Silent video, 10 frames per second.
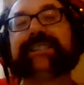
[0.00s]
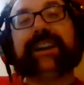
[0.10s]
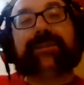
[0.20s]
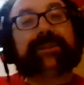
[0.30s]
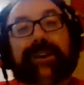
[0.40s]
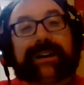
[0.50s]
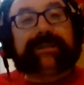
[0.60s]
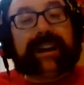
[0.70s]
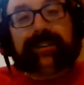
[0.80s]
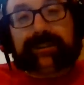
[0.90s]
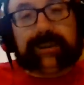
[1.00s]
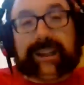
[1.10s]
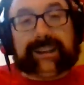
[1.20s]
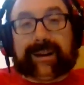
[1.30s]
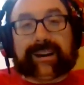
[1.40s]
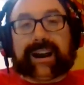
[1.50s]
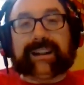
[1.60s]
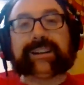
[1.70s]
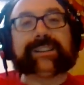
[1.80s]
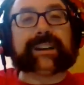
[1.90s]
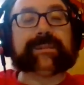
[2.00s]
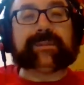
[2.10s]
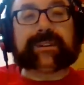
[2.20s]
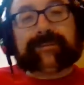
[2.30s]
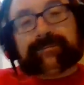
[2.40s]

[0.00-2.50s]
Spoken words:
They don't do anything about college anymore.